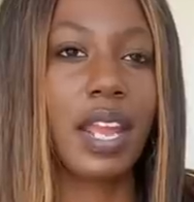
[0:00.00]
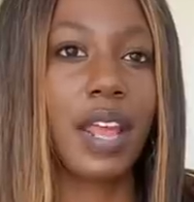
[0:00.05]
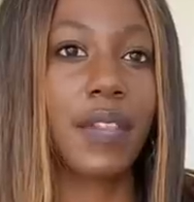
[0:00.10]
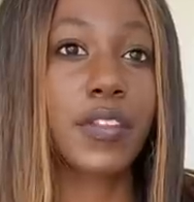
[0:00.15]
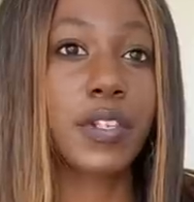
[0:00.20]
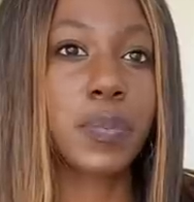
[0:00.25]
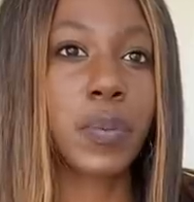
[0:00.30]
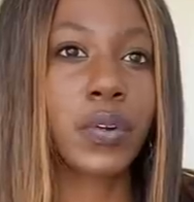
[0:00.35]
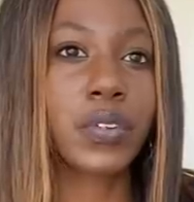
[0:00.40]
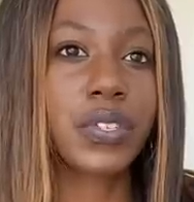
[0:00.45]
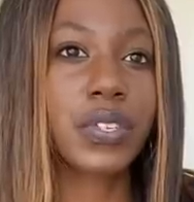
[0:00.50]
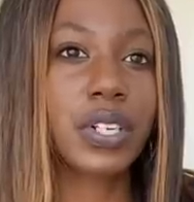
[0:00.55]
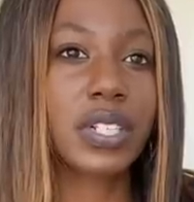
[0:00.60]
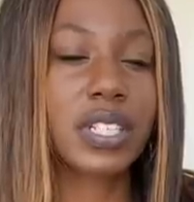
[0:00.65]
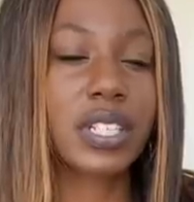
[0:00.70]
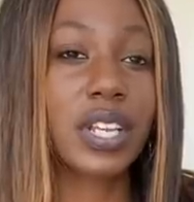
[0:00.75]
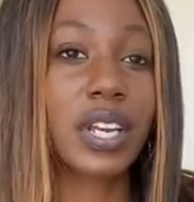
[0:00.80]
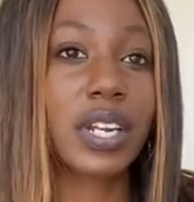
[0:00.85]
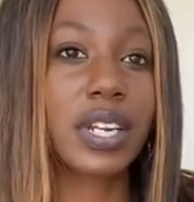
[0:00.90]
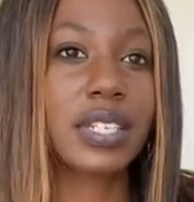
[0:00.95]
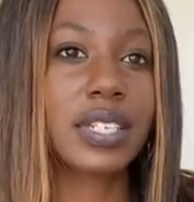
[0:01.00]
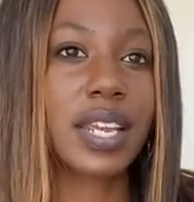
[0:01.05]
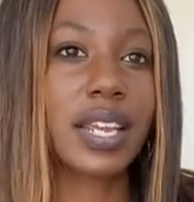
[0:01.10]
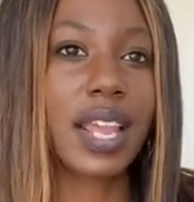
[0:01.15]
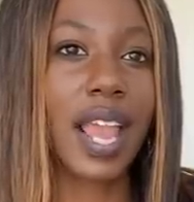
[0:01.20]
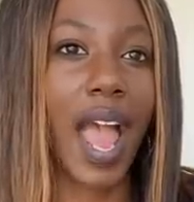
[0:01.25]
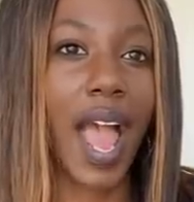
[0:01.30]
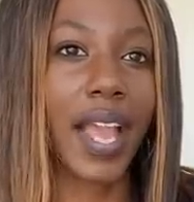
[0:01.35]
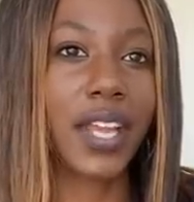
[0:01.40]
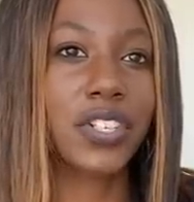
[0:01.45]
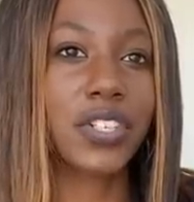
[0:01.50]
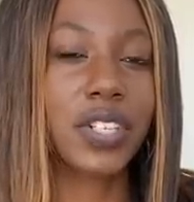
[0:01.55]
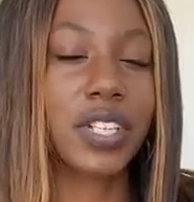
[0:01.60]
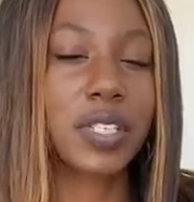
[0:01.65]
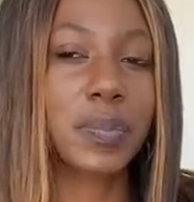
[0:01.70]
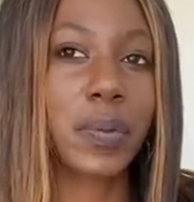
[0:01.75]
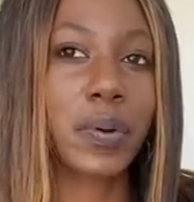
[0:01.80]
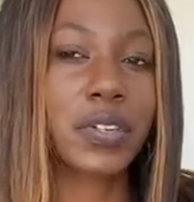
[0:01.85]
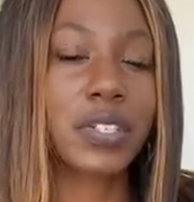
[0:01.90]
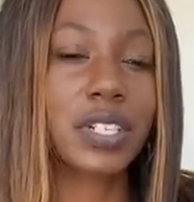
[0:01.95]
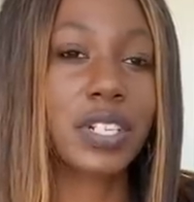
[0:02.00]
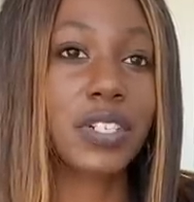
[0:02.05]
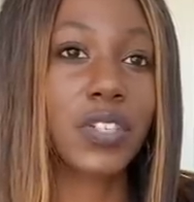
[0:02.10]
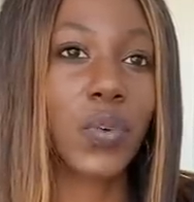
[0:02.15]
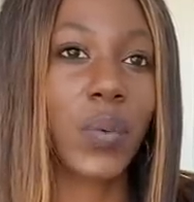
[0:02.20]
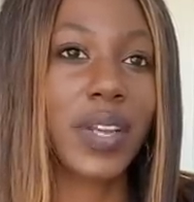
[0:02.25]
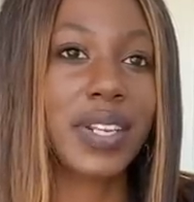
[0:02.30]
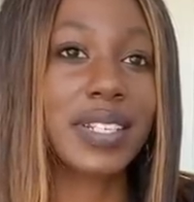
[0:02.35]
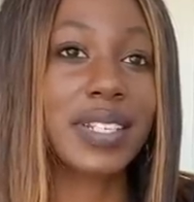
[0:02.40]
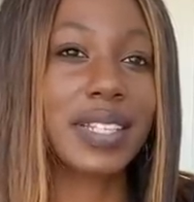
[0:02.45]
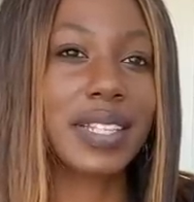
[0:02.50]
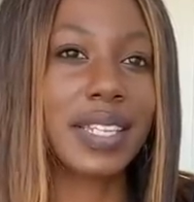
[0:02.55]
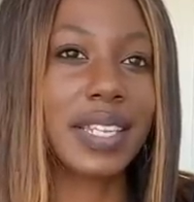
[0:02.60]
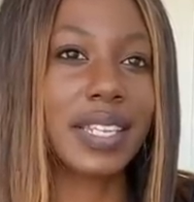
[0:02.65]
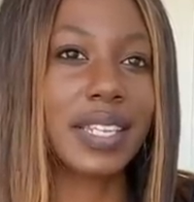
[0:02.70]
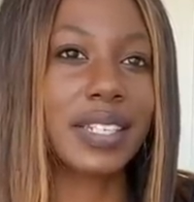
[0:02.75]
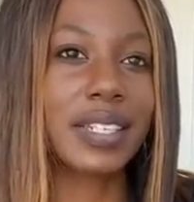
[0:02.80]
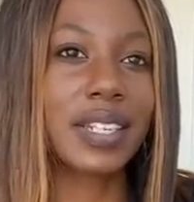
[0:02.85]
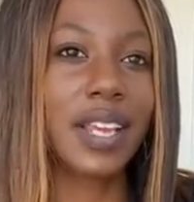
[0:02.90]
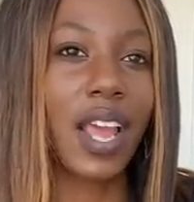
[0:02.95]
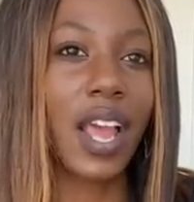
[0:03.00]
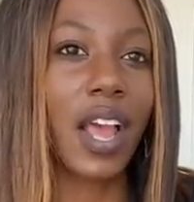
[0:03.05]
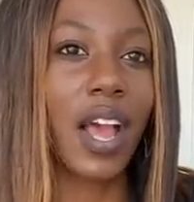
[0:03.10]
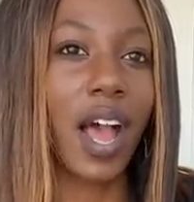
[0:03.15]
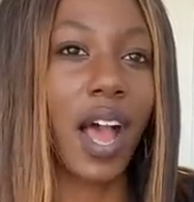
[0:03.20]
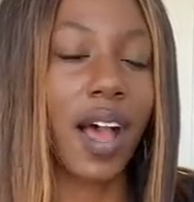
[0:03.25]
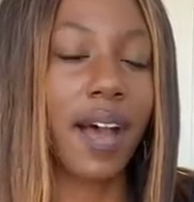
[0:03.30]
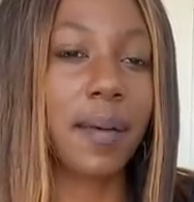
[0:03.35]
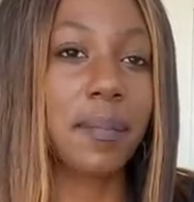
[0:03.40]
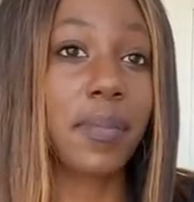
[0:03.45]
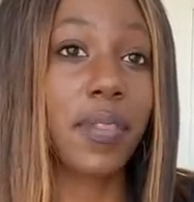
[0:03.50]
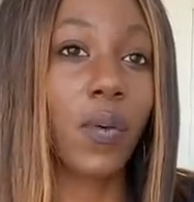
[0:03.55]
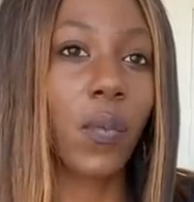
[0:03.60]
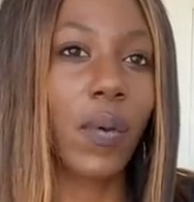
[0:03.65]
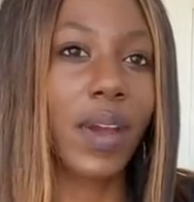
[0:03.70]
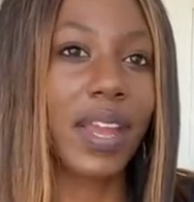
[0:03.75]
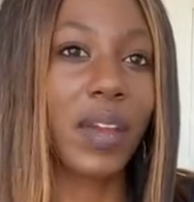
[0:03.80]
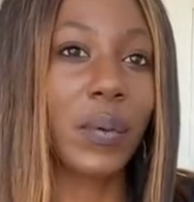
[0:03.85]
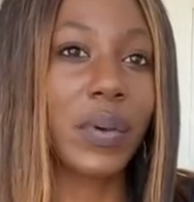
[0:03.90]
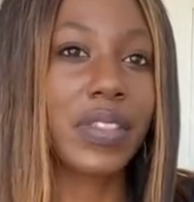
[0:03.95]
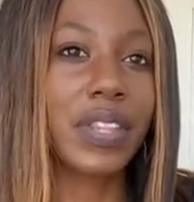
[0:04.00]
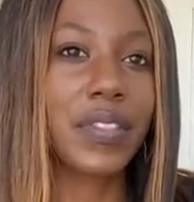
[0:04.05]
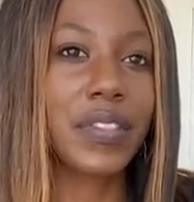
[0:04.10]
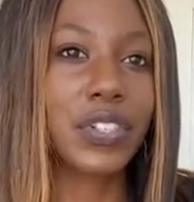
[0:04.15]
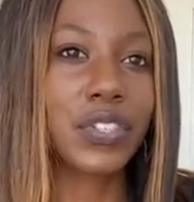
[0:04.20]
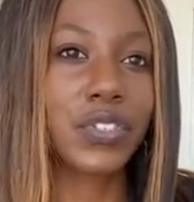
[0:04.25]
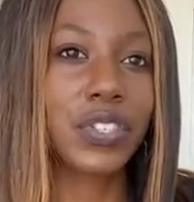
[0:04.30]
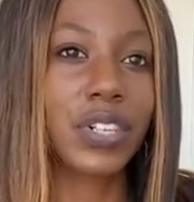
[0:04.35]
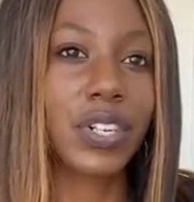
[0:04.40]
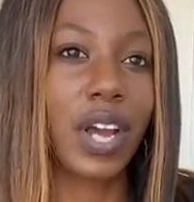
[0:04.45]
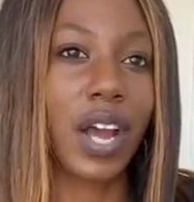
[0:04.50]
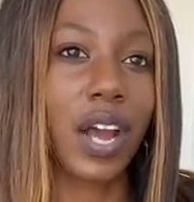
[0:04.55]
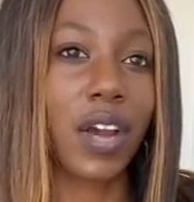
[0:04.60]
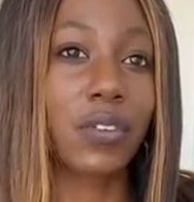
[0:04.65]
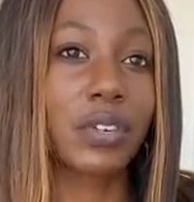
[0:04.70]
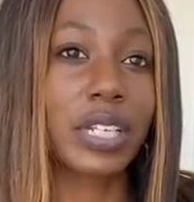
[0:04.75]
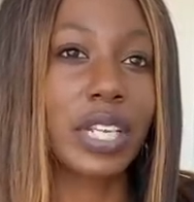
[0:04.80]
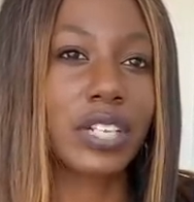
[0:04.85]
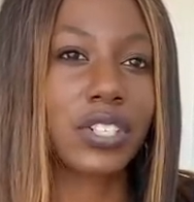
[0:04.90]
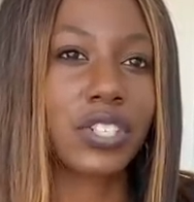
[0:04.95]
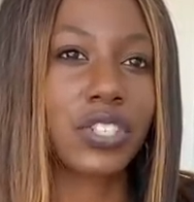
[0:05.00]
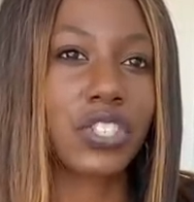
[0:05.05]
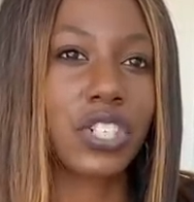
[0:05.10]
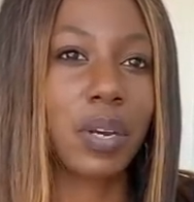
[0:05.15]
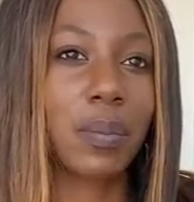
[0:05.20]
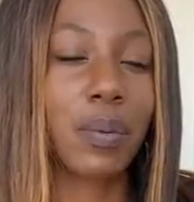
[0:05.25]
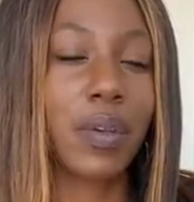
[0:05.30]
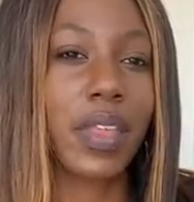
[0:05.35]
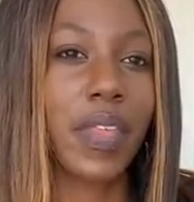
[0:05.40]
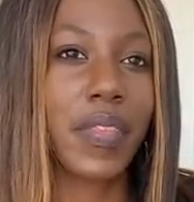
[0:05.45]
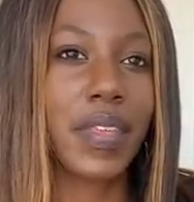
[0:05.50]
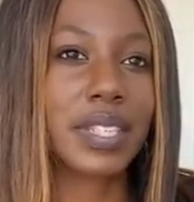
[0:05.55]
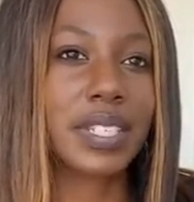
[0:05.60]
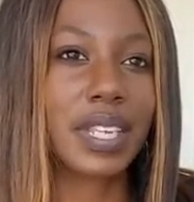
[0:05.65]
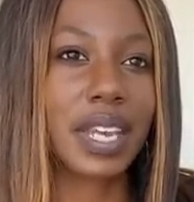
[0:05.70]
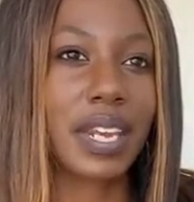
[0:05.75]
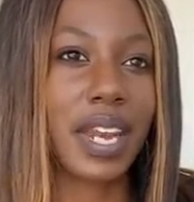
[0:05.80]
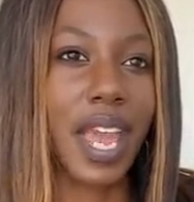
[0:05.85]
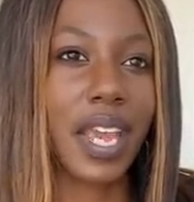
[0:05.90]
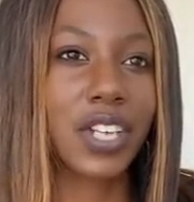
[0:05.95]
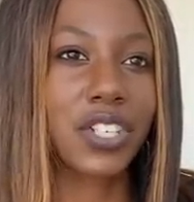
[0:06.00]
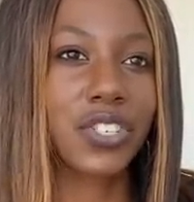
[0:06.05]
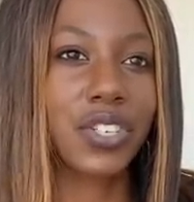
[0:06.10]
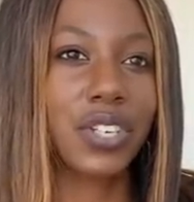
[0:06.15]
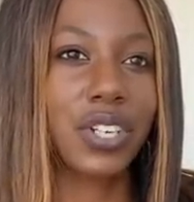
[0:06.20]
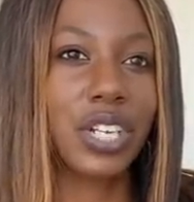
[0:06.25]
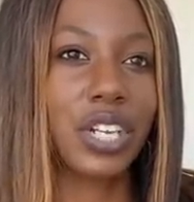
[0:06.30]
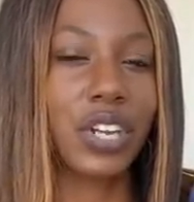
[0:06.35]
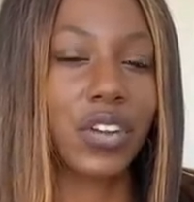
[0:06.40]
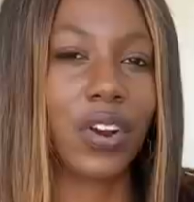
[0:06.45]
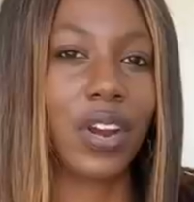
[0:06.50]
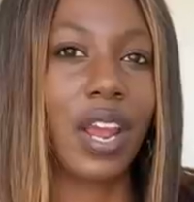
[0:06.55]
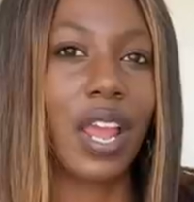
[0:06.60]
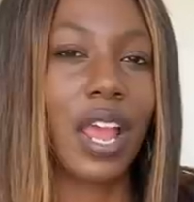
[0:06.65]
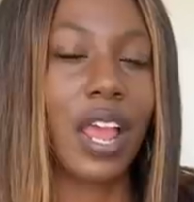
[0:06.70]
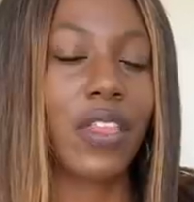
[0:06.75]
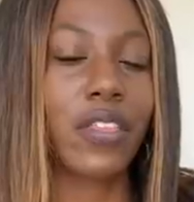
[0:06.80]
This person is going to take action. This person is going to lead the way within this relationship, within this connection here.